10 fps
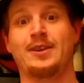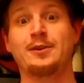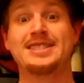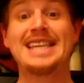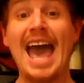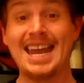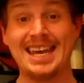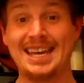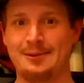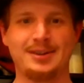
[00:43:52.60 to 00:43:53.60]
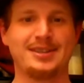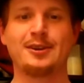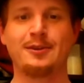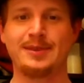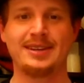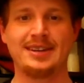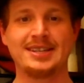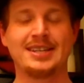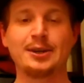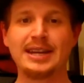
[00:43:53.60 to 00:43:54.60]
goes "Daddy" and runs to him and to,
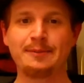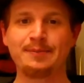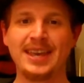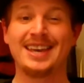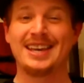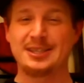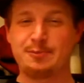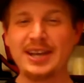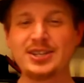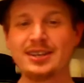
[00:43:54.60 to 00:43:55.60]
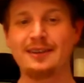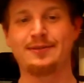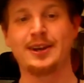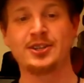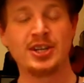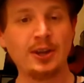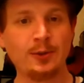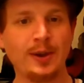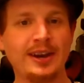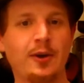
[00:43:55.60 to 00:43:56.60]
to greet him, especially if they're
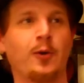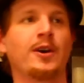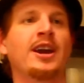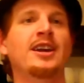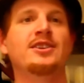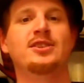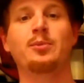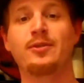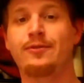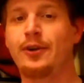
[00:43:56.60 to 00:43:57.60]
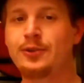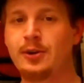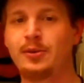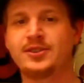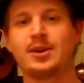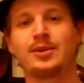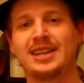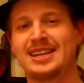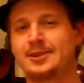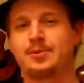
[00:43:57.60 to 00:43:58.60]
children or someone vulnerable, someone
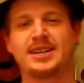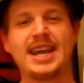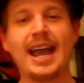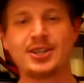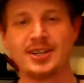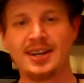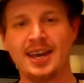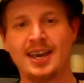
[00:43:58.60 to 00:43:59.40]
that needs protection,